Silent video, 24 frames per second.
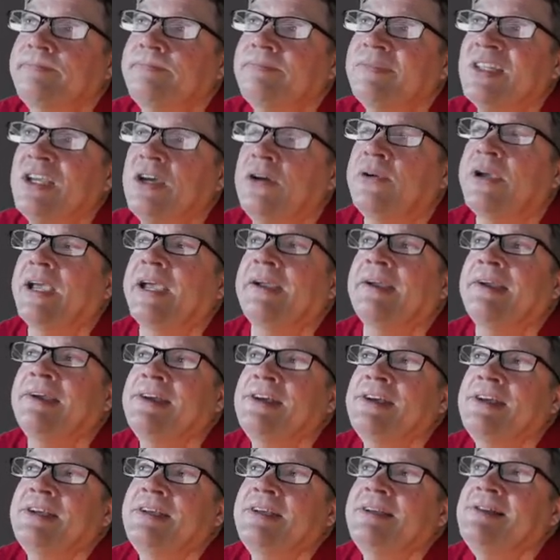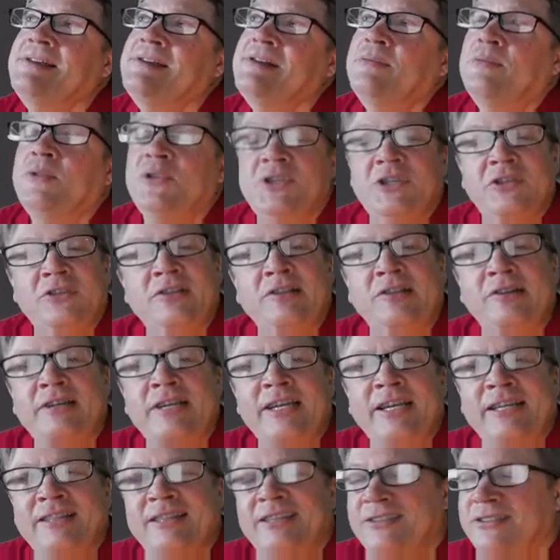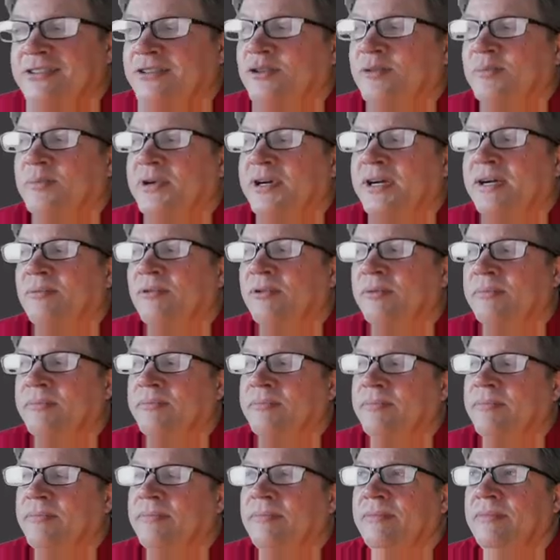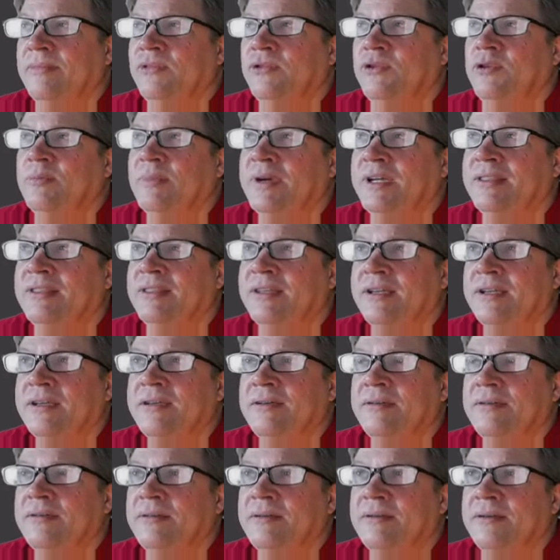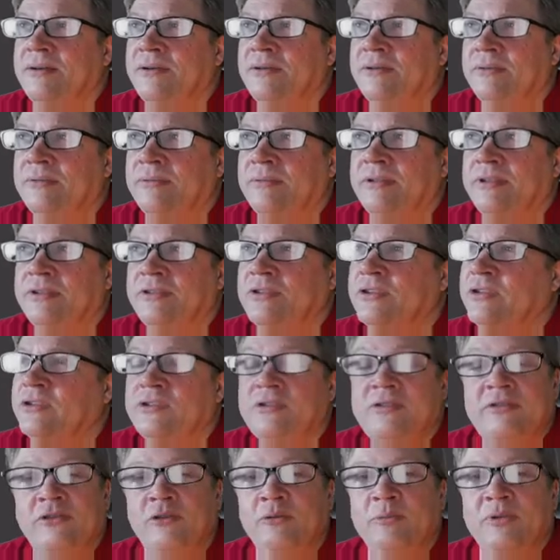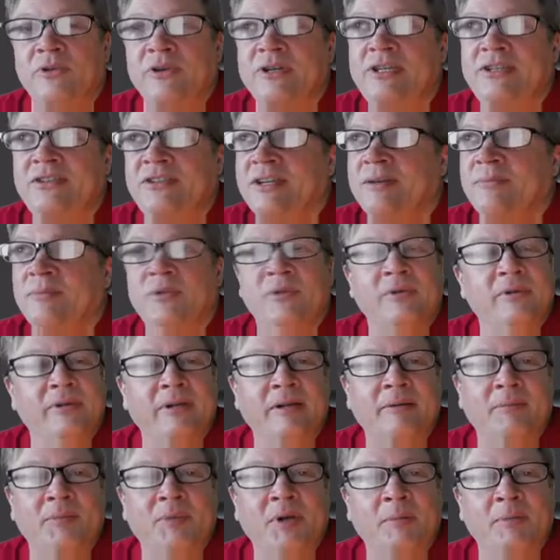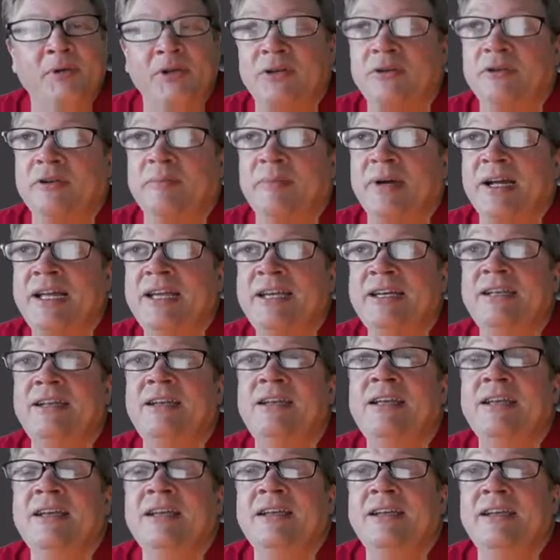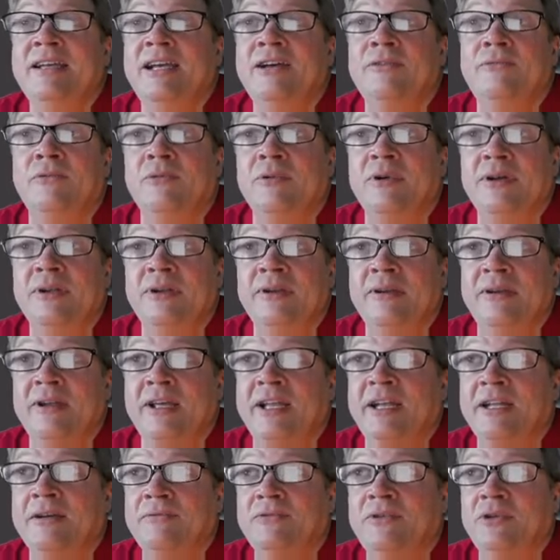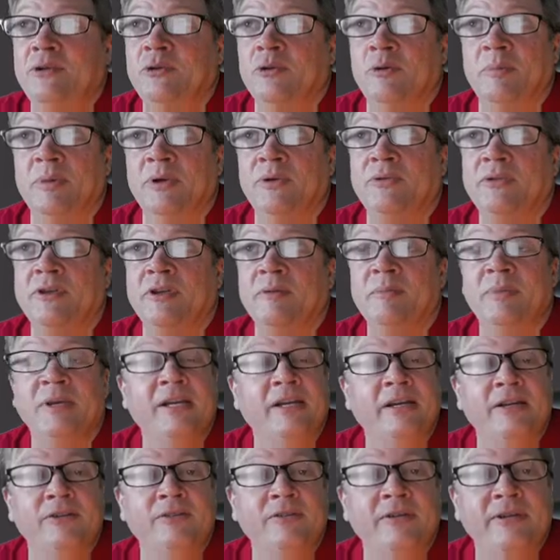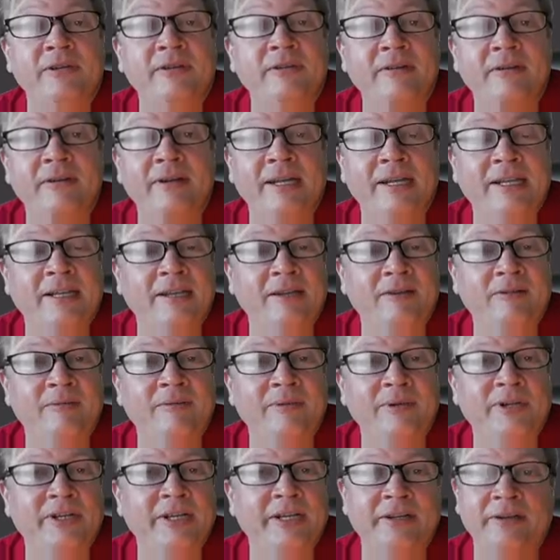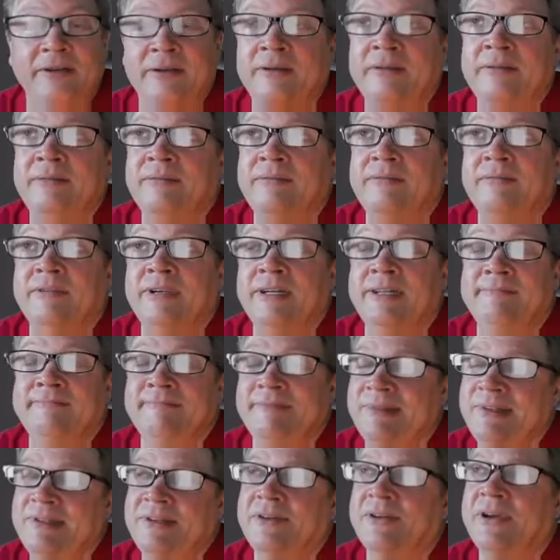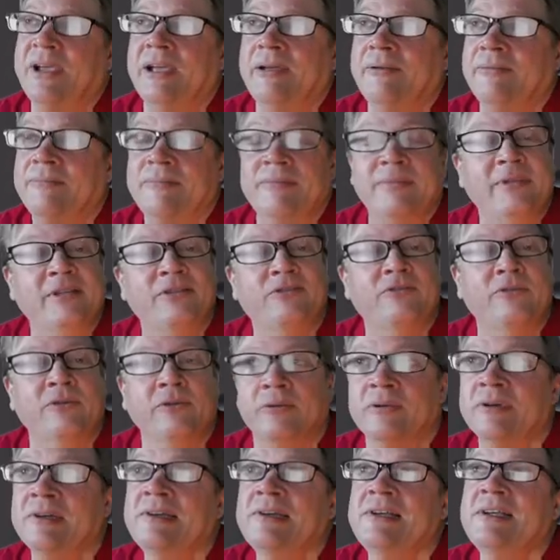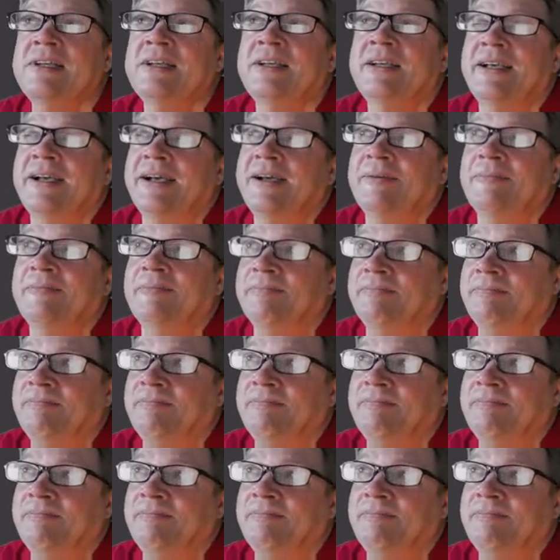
Okay. Well, just looking at this little problem, you might think, oh, this is super easy. I'm doing. I'm, I'm going to do it in my head. F one and F two are both going to be one hundred, and then we're done, right? Okay, that's true. Um,